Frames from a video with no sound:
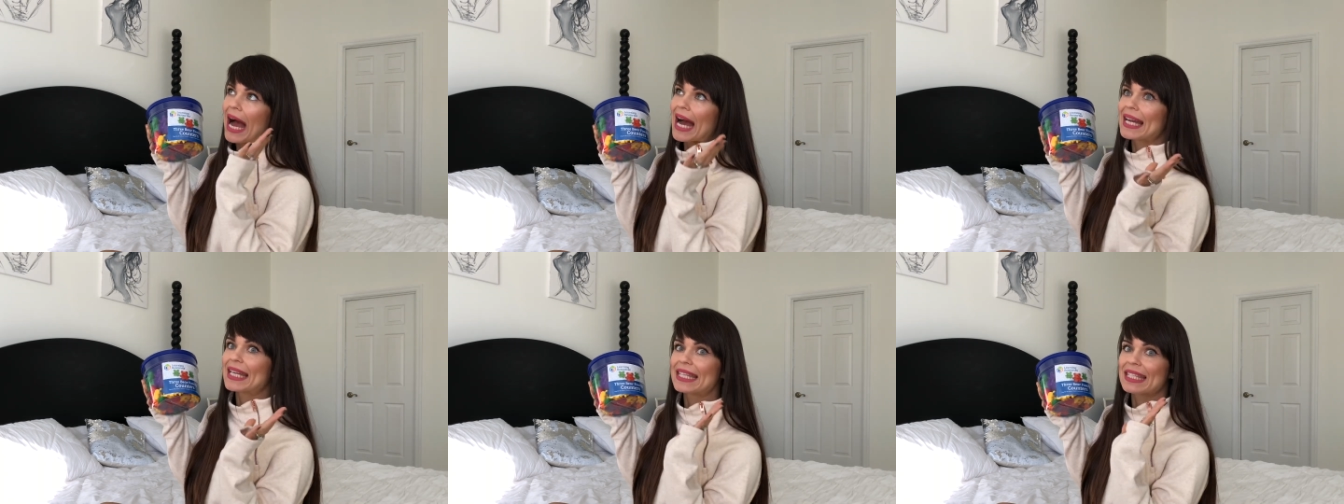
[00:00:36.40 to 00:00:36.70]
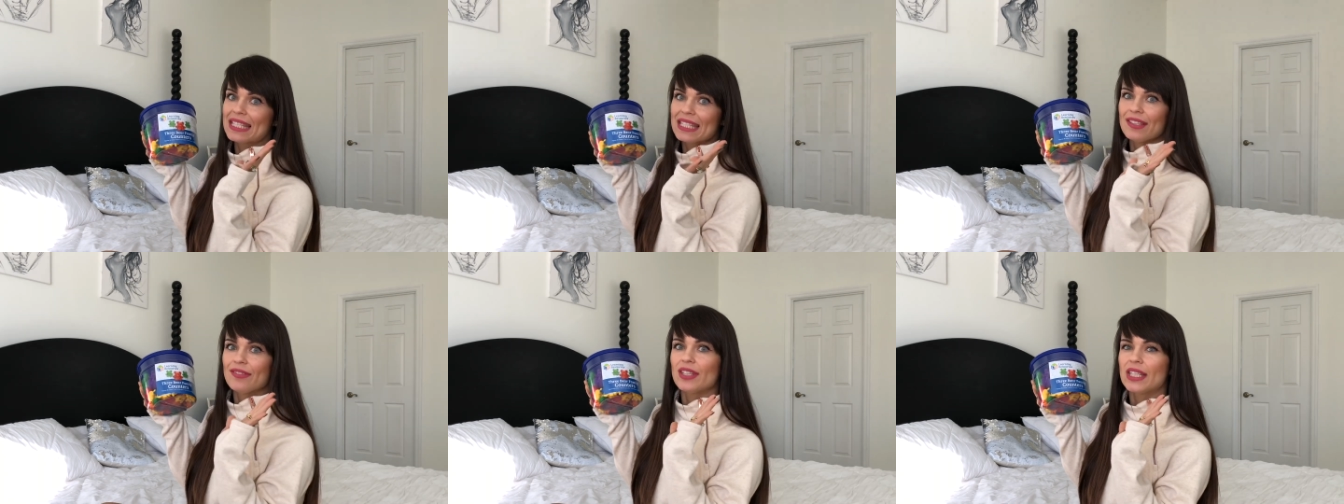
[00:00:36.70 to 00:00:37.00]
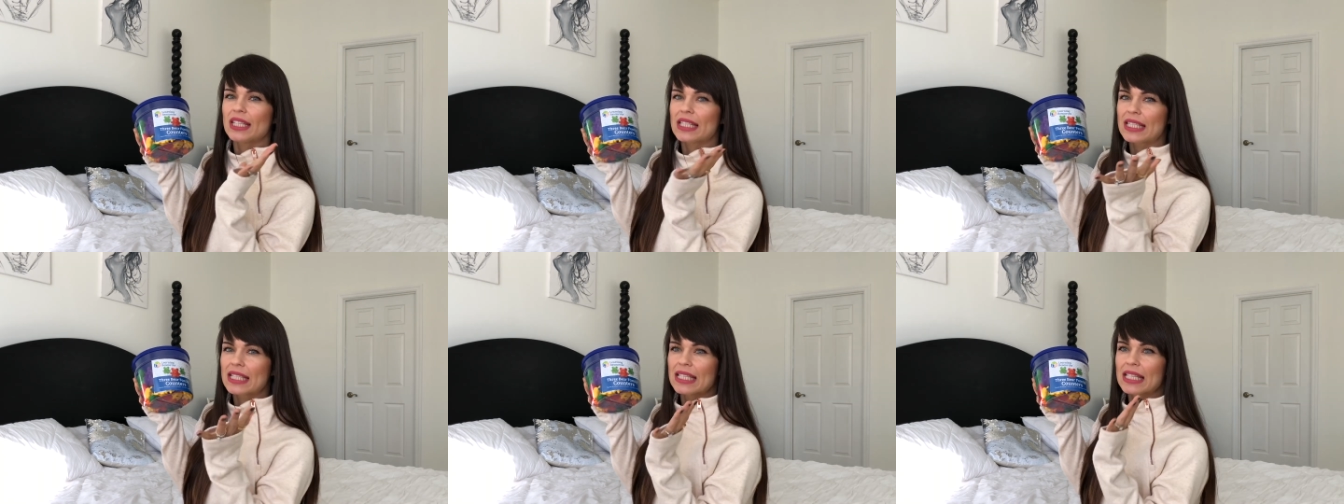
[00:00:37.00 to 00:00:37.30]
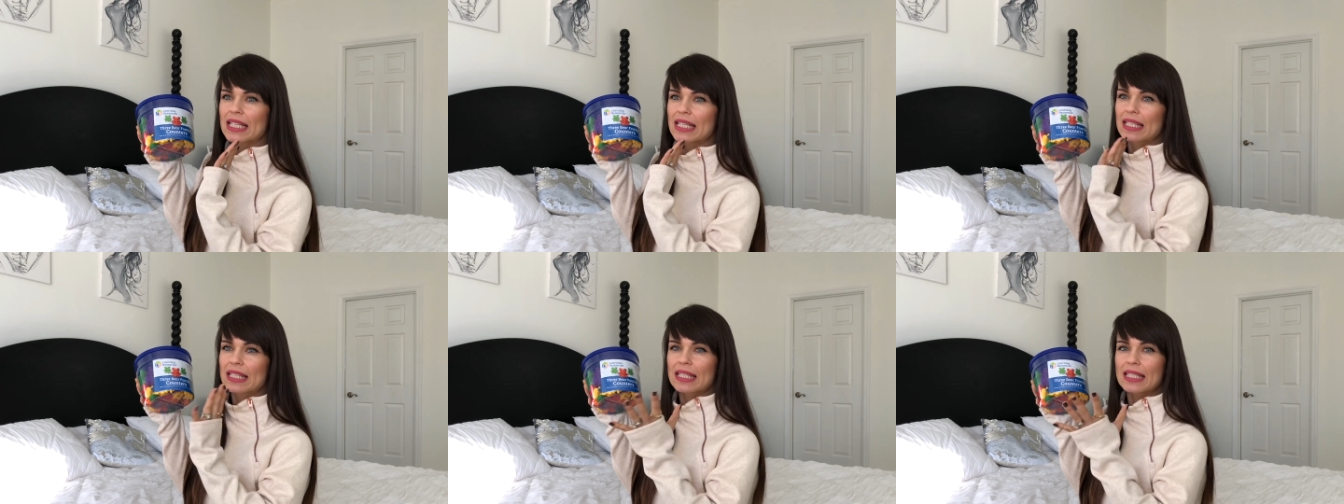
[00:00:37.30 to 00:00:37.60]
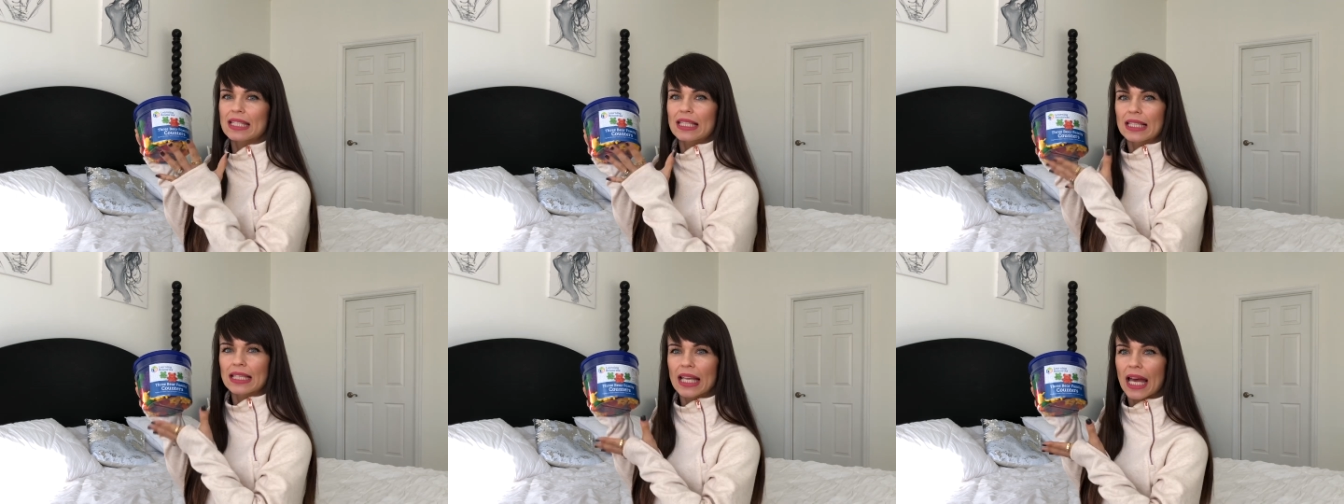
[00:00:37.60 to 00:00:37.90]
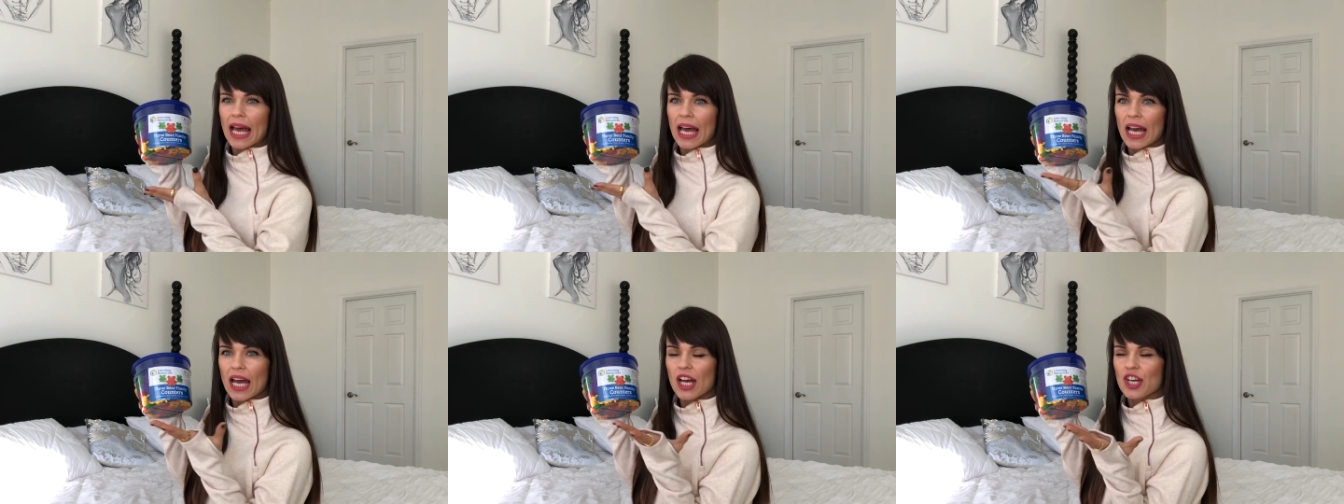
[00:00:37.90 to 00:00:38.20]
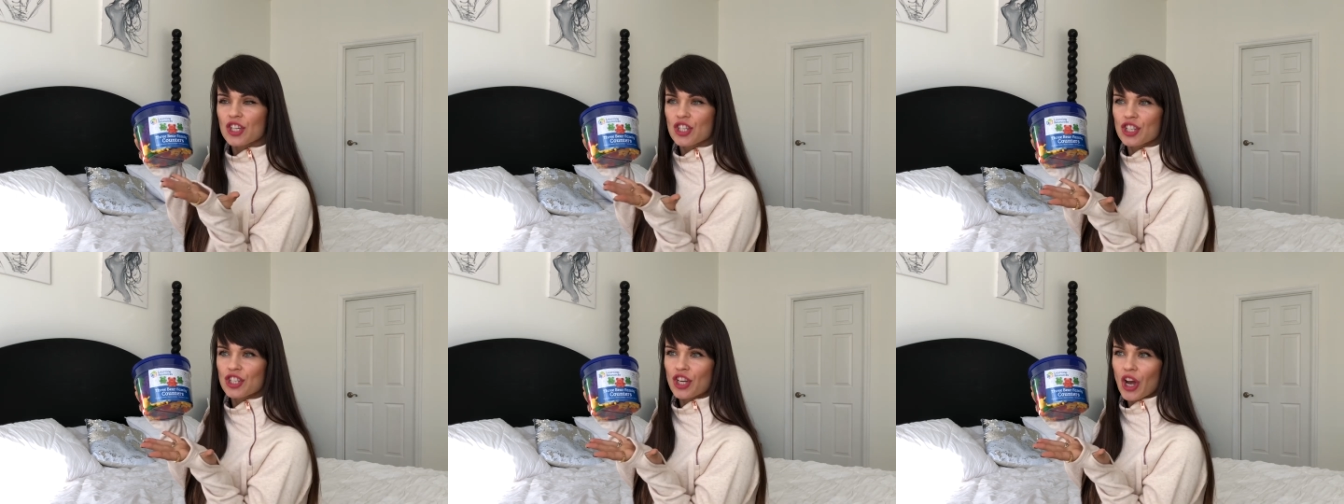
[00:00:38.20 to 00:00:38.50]
activities
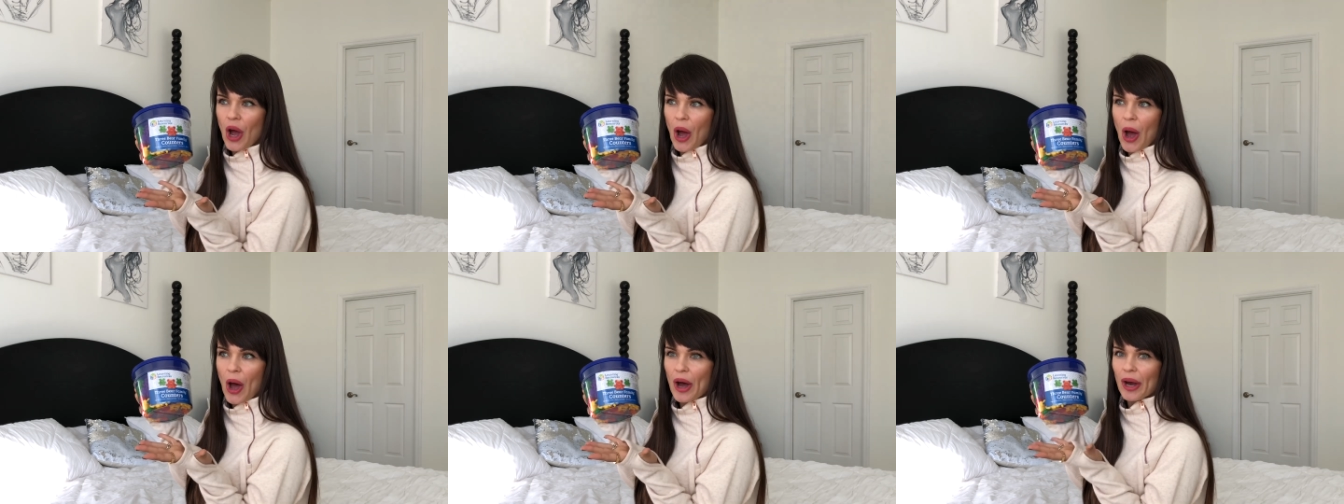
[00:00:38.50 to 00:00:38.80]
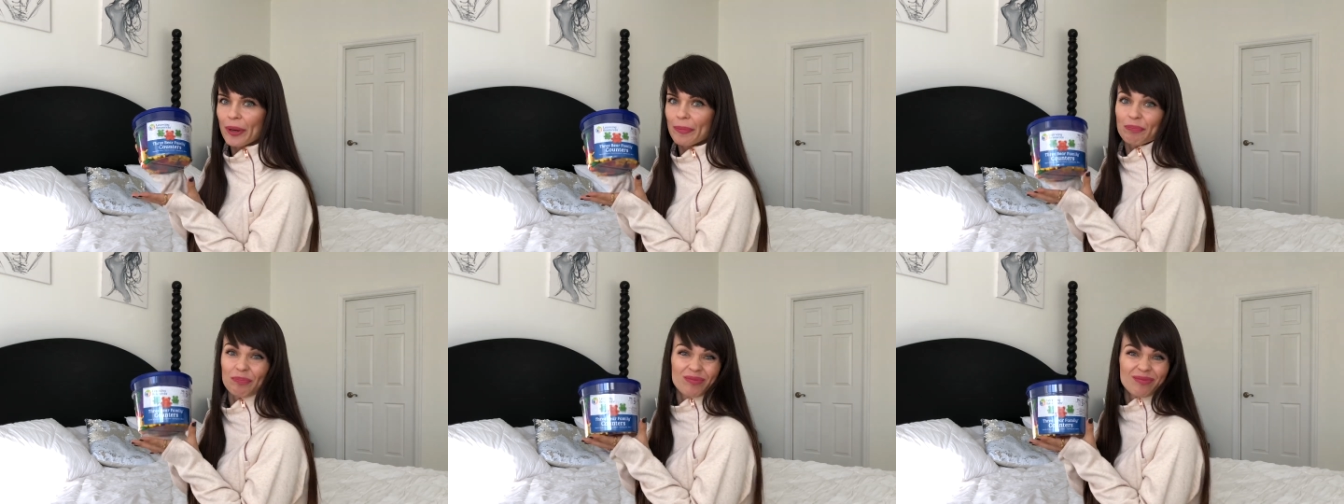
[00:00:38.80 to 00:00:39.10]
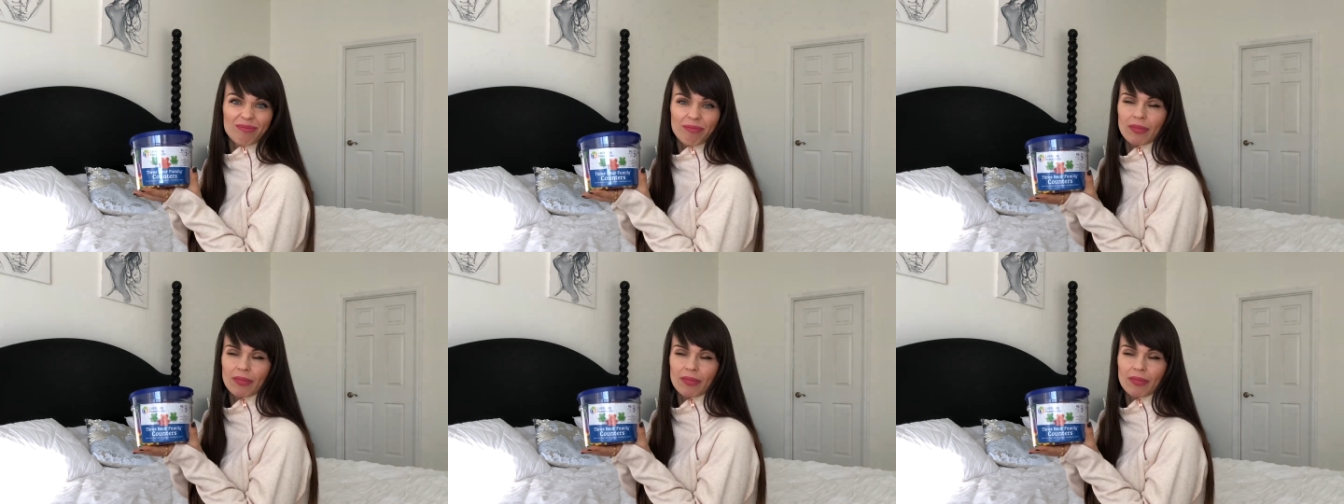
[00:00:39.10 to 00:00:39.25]
slash, um,